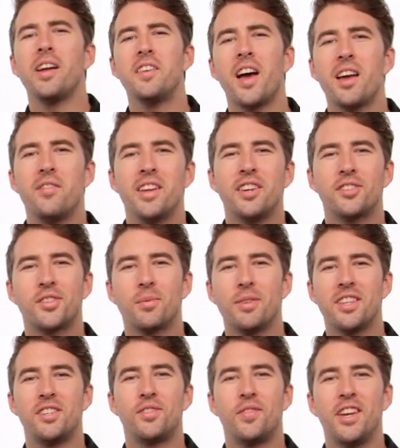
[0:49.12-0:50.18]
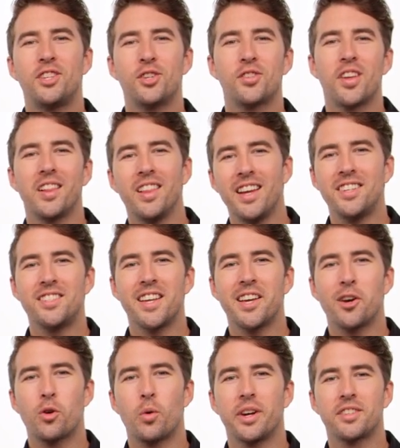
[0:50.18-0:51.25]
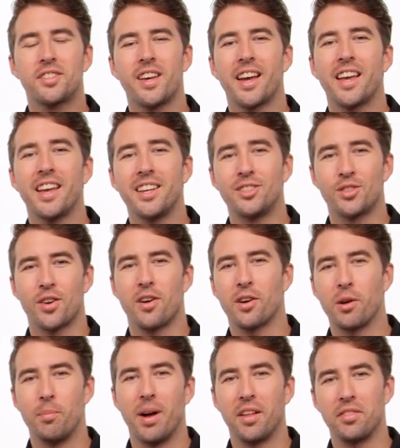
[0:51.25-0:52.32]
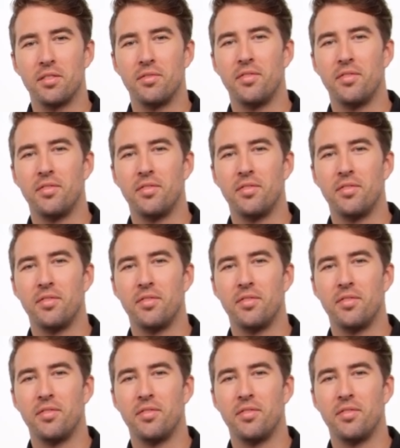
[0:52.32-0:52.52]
I dive into some of these features, let's take a quick second and talk about the